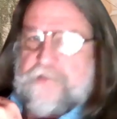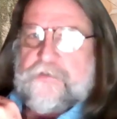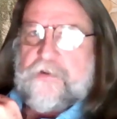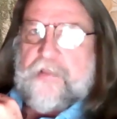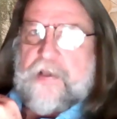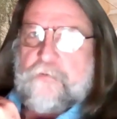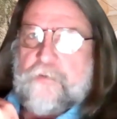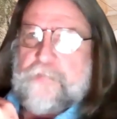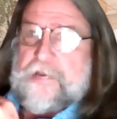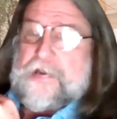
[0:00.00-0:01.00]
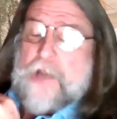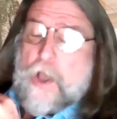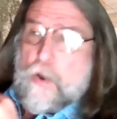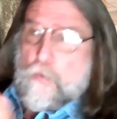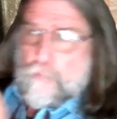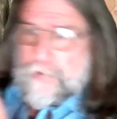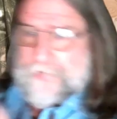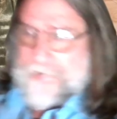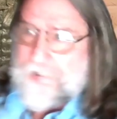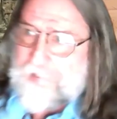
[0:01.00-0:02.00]
answer to that would be no.
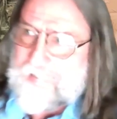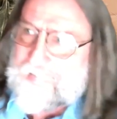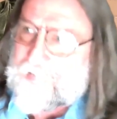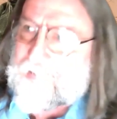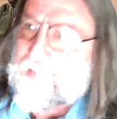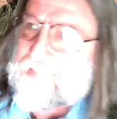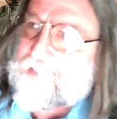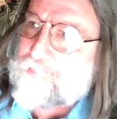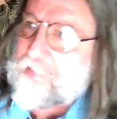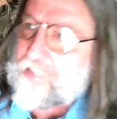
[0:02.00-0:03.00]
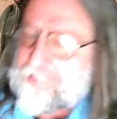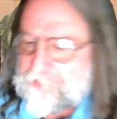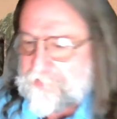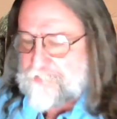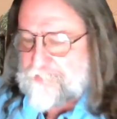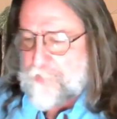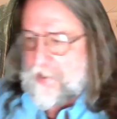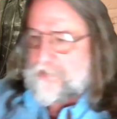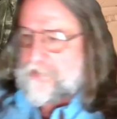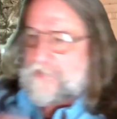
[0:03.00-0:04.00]
Is it because it's such a
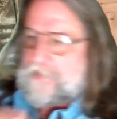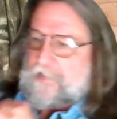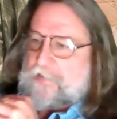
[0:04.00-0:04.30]
bad